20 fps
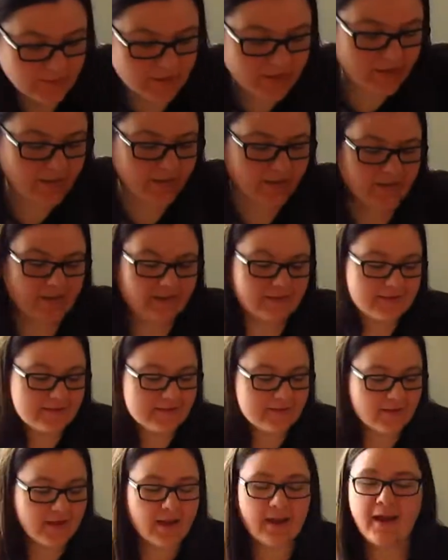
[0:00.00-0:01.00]
one
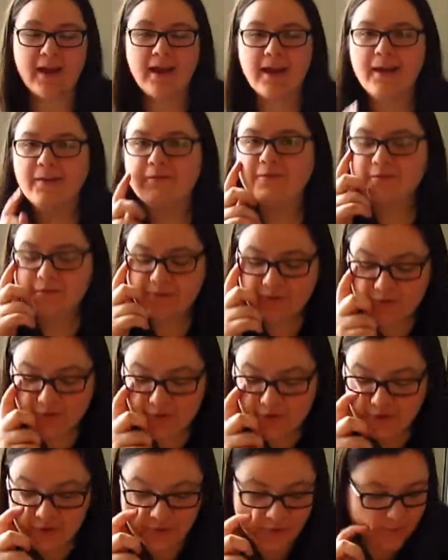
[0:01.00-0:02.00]
is, I
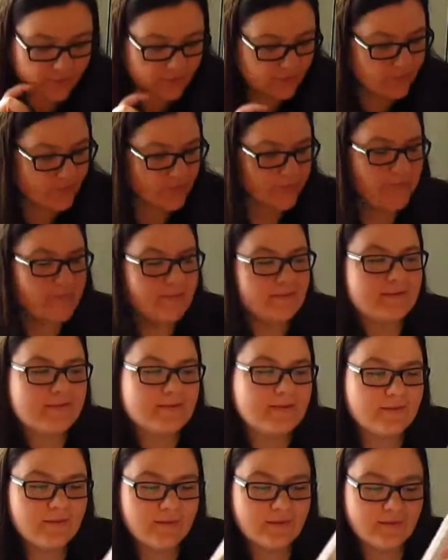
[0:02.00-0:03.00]
have two from
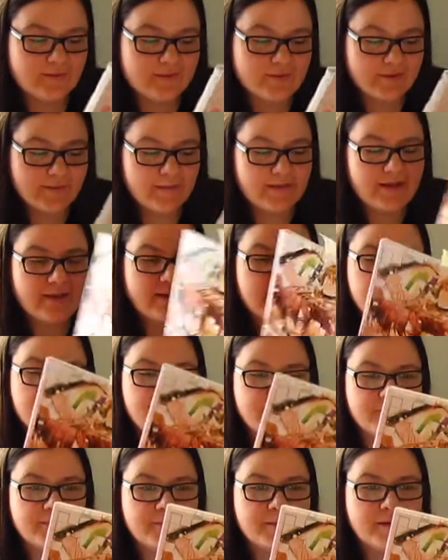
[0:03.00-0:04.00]
this Otome game.